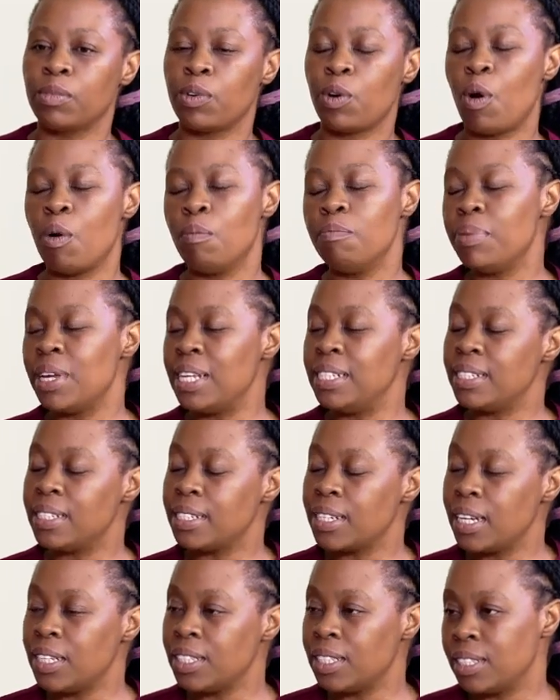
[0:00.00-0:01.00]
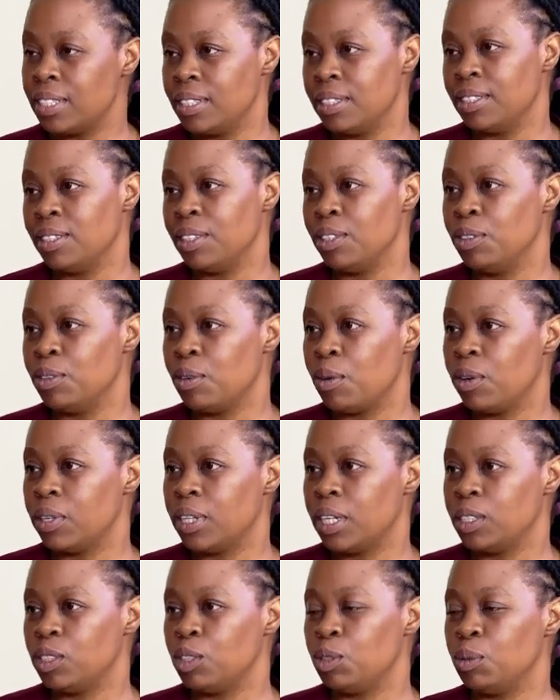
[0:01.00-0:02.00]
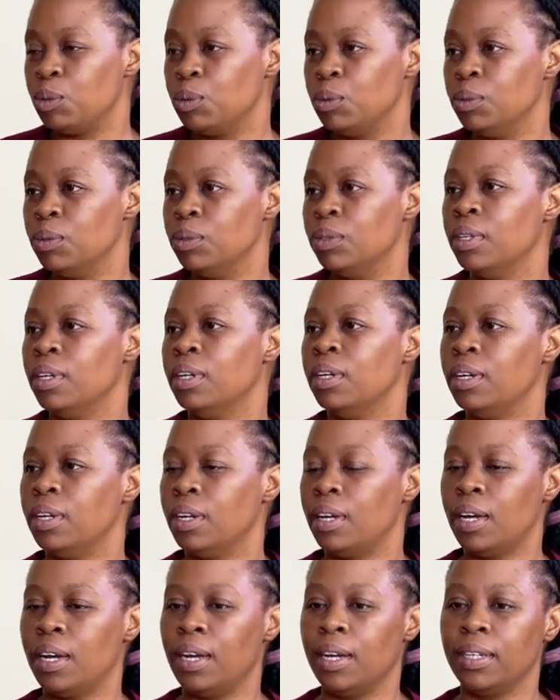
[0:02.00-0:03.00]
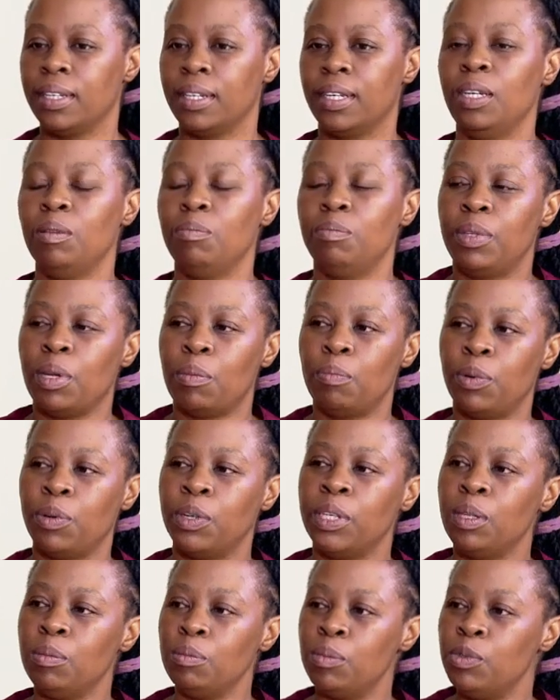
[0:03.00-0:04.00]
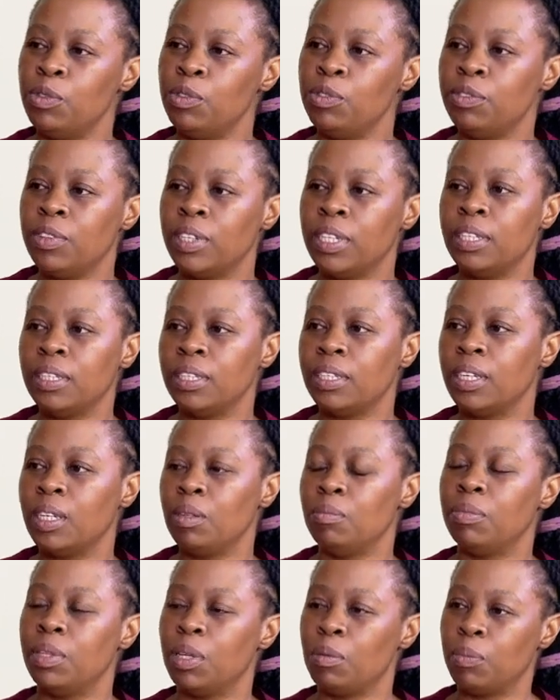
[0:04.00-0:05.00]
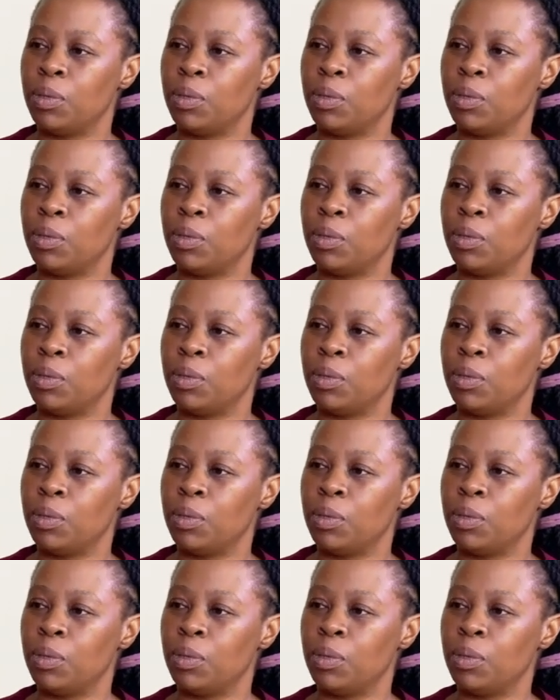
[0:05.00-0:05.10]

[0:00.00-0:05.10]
compensation in order to keep the body moving, keep the